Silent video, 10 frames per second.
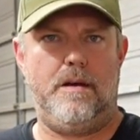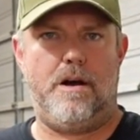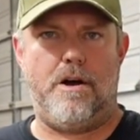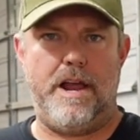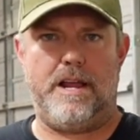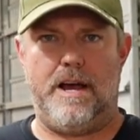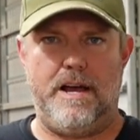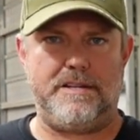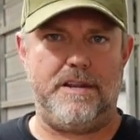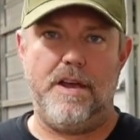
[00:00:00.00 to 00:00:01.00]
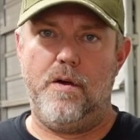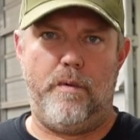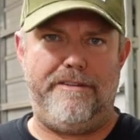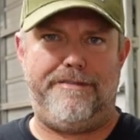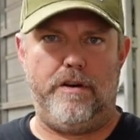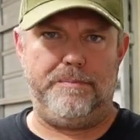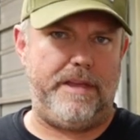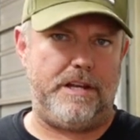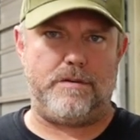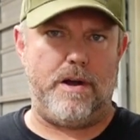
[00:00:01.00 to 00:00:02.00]
all right, guys, we film
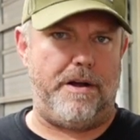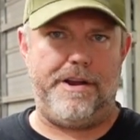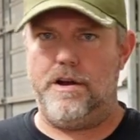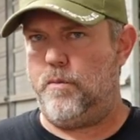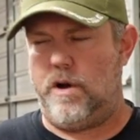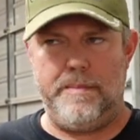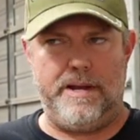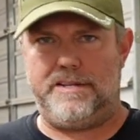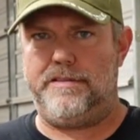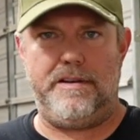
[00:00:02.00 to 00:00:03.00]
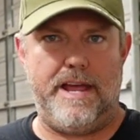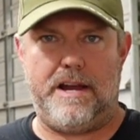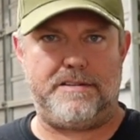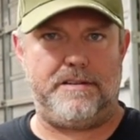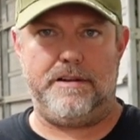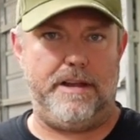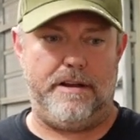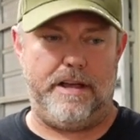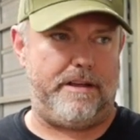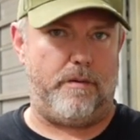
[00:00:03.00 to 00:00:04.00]
things around here one minute to the next in
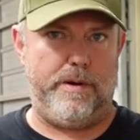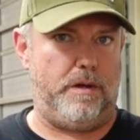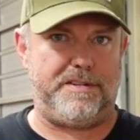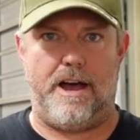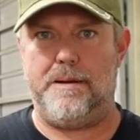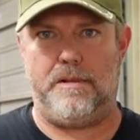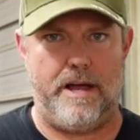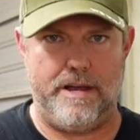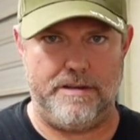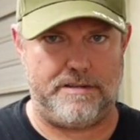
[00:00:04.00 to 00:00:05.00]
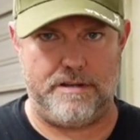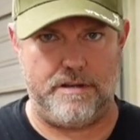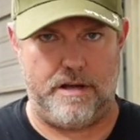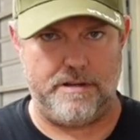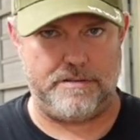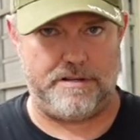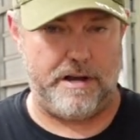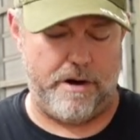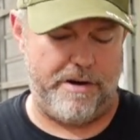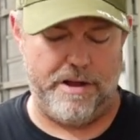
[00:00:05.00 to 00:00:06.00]
like a real timeline uh,
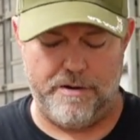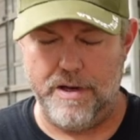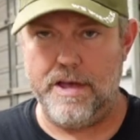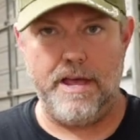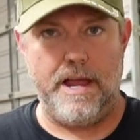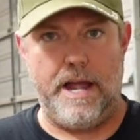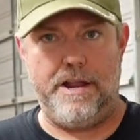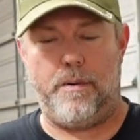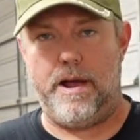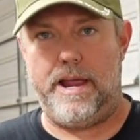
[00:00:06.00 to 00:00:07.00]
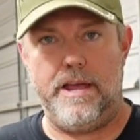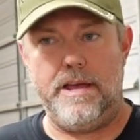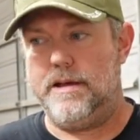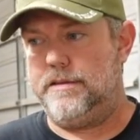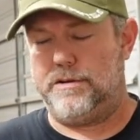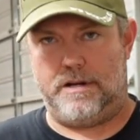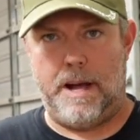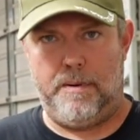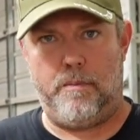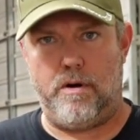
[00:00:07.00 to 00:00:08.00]
scenario. Anyway, there's a
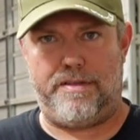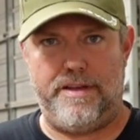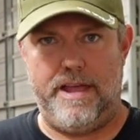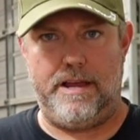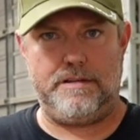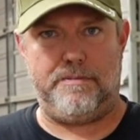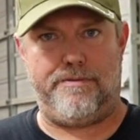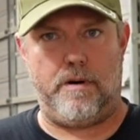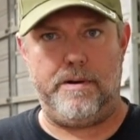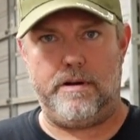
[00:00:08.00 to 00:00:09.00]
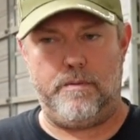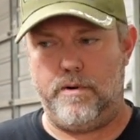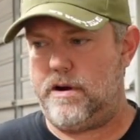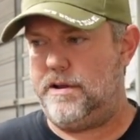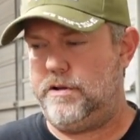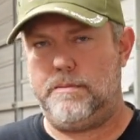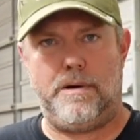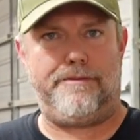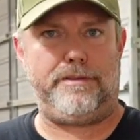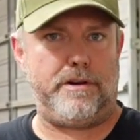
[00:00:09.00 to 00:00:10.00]
couple more things before we're gonna, we're gonna do the
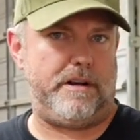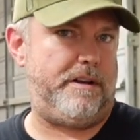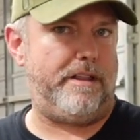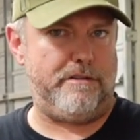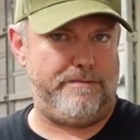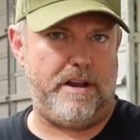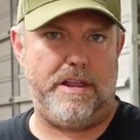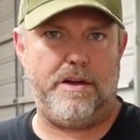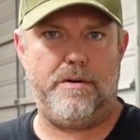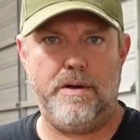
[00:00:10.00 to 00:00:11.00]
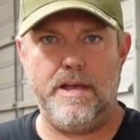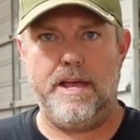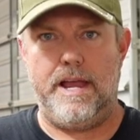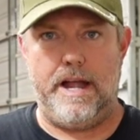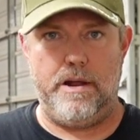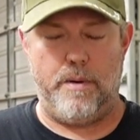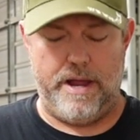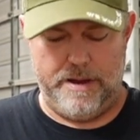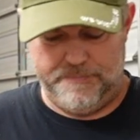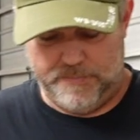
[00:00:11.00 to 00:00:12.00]
muffler in another video. Anyway,